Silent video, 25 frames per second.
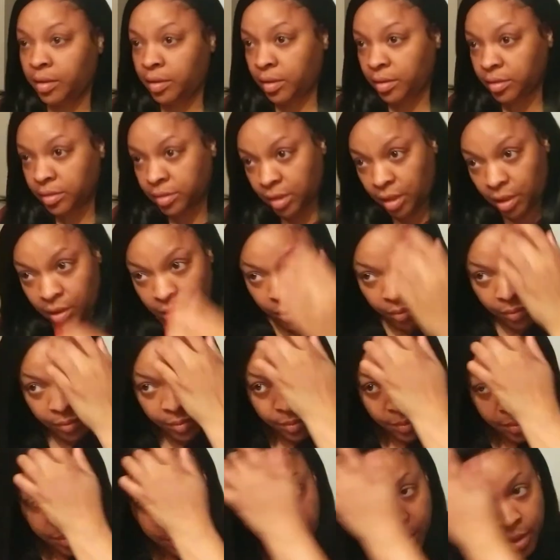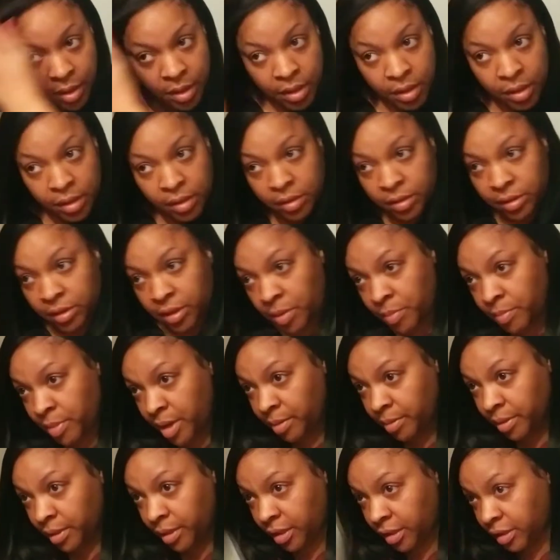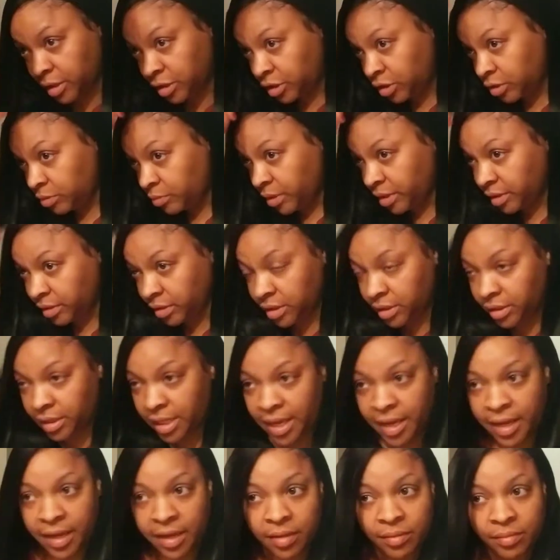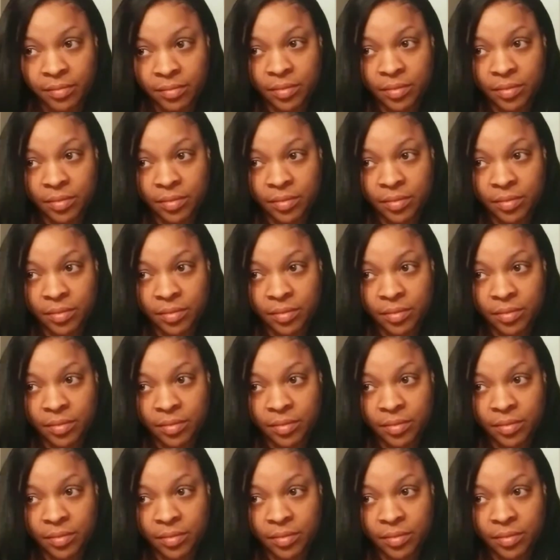So maybe the issue wasn't that